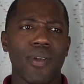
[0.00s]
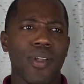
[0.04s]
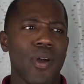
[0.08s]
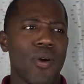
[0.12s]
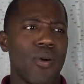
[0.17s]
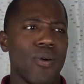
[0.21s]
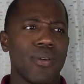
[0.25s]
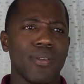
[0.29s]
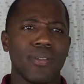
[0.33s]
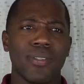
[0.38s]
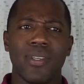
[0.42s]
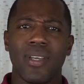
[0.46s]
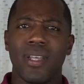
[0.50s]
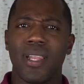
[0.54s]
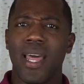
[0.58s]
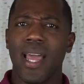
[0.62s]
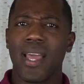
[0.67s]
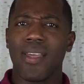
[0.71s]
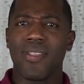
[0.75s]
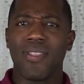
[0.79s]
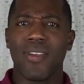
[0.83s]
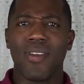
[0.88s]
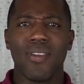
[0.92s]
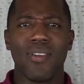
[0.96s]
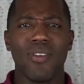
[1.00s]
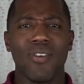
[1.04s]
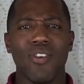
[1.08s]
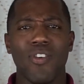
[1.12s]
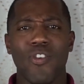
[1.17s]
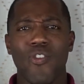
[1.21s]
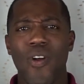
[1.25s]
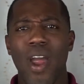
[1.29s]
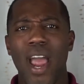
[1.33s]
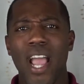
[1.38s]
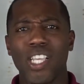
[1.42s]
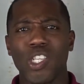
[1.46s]
going to like their little
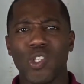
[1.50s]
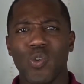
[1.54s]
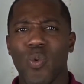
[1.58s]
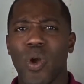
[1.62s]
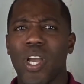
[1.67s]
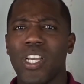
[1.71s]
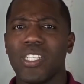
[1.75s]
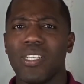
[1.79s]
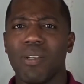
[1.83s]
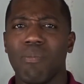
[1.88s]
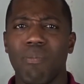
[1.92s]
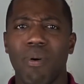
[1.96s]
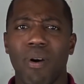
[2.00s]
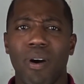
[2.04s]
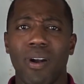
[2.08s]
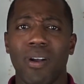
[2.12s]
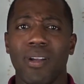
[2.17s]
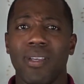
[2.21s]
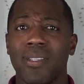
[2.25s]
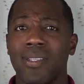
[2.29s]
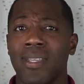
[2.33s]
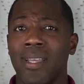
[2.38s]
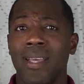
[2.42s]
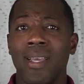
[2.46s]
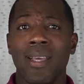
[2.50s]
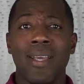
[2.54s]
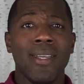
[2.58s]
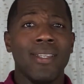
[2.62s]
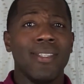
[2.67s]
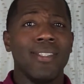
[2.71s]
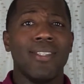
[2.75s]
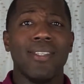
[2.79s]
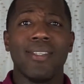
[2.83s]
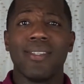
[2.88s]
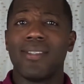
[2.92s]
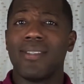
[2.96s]
graduation parties.
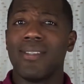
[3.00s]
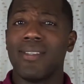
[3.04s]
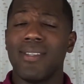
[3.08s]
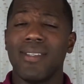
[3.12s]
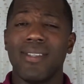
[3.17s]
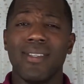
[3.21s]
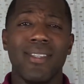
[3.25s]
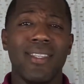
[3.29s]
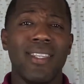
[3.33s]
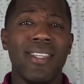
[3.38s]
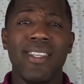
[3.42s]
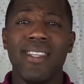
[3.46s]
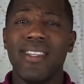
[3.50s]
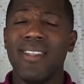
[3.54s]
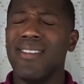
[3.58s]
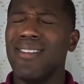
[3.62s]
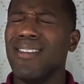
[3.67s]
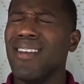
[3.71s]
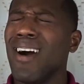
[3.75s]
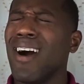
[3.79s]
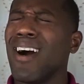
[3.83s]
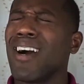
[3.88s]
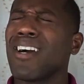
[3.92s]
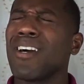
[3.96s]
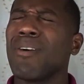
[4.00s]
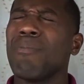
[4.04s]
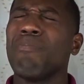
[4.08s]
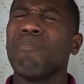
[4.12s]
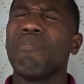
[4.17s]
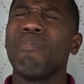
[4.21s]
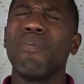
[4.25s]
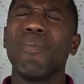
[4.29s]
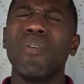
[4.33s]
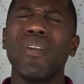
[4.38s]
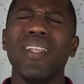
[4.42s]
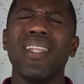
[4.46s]
Just a
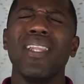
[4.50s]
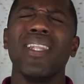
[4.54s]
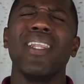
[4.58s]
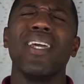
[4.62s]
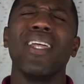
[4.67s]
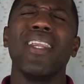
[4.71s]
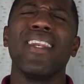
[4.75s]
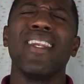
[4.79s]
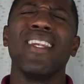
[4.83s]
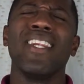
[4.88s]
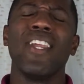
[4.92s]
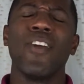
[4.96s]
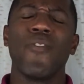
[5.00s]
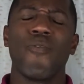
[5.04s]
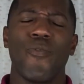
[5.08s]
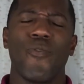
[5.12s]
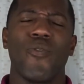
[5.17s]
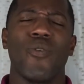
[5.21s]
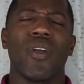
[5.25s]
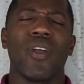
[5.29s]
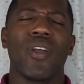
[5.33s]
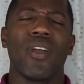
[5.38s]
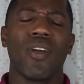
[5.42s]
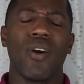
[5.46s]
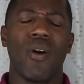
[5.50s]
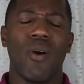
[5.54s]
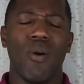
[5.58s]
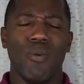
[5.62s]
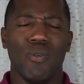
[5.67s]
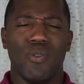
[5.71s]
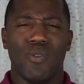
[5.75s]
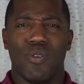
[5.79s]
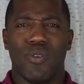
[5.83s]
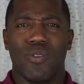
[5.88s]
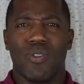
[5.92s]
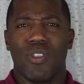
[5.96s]
completely different
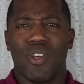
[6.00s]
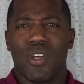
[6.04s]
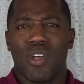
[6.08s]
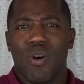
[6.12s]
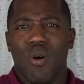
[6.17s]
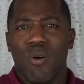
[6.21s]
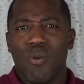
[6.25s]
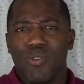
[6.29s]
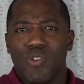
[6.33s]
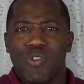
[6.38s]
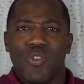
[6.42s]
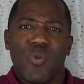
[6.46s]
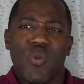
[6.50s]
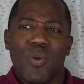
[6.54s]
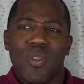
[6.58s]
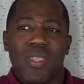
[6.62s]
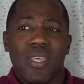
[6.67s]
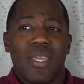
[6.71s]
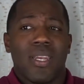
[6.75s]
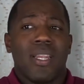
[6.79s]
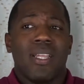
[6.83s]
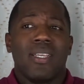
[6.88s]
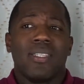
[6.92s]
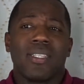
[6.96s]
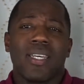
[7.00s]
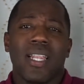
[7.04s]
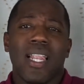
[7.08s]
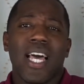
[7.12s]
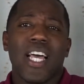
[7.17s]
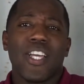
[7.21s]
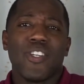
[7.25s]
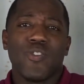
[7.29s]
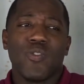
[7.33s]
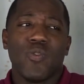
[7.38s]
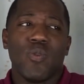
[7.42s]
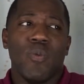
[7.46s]
culture. The culture within his
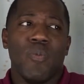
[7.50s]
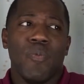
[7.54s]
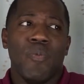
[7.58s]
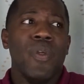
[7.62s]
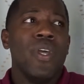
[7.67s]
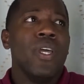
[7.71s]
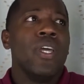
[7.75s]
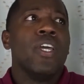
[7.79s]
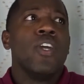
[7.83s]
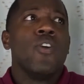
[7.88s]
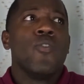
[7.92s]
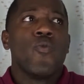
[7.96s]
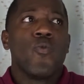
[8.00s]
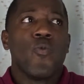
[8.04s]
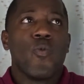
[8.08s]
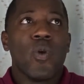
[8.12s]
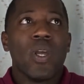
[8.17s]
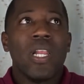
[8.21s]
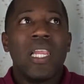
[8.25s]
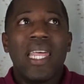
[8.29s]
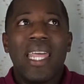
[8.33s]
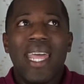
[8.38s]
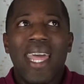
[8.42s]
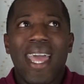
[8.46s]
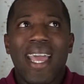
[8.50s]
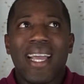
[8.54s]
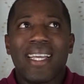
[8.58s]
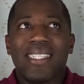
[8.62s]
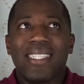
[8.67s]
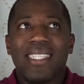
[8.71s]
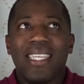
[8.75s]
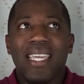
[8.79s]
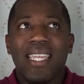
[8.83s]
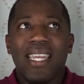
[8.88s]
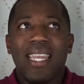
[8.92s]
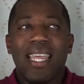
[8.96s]
classroom really
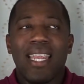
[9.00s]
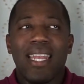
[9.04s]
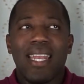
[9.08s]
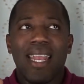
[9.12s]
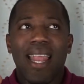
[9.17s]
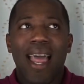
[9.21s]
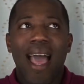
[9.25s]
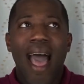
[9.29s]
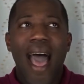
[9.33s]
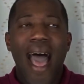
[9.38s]
exceeded